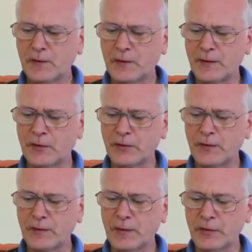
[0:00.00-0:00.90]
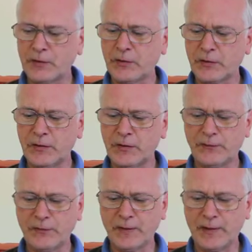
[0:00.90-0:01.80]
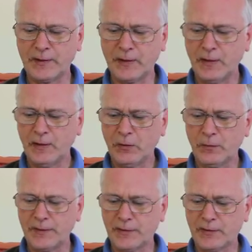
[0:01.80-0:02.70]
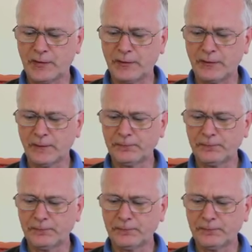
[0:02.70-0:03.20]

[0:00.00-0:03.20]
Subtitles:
It touched his forehead with its tongue.